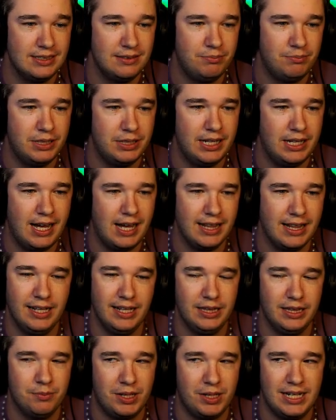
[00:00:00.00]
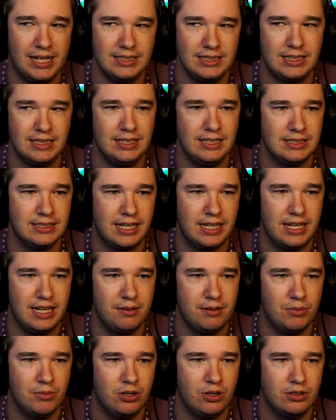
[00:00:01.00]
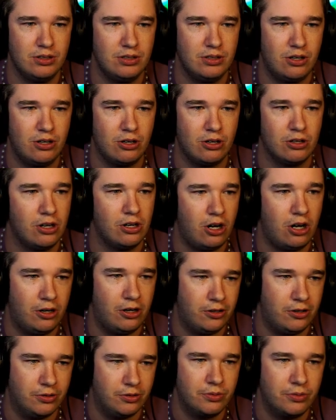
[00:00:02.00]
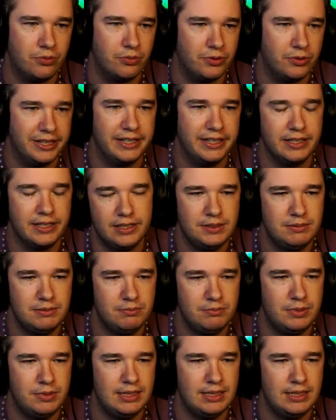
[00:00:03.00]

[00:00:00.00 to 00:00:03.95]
but I think the blinds in this game are all really good. But